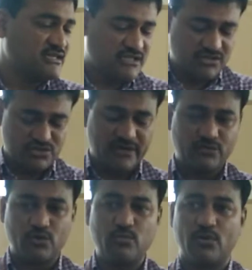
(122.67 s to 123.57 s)
In this you have
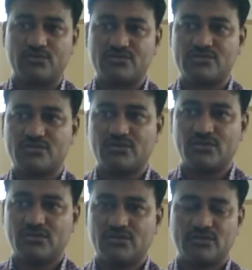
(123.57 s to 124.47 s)
two bones.
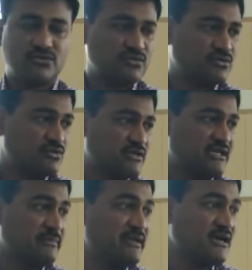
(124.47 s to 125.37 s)

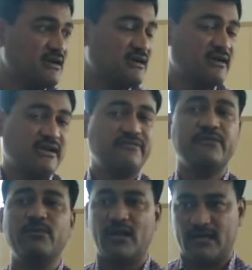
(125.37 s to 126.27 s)
Tibia and
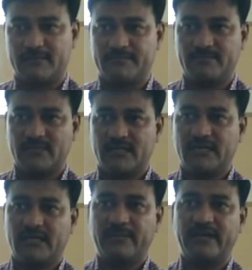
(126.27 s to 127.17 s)
fibula.
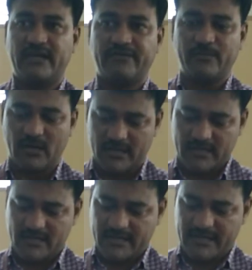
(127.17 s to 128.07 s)
Tibia and fibula.
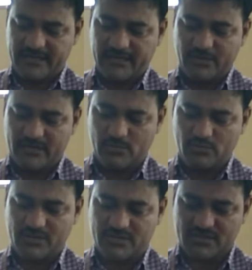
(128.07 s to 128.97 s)
And here you can
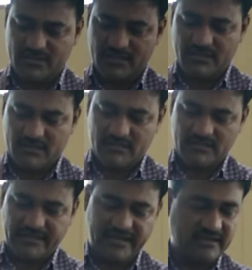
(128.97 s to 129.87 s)
move this. This is
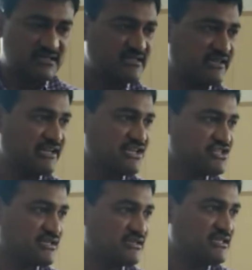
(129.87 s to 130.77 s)
a neck. This is a knee
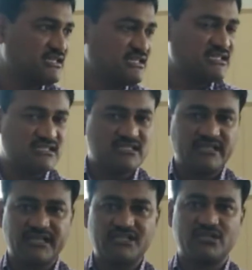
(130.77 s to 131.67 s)
region. In this
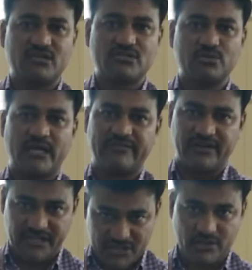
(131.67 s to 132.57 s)
knee region also you have a
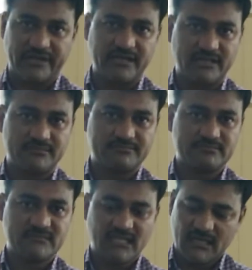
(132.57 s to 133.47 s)
knee joint.
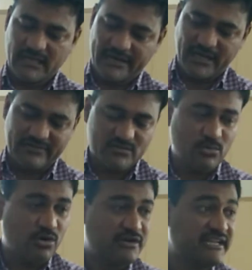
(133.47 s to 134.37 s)
And you have a
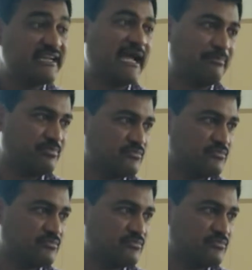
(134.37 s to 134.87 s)
small kneecap.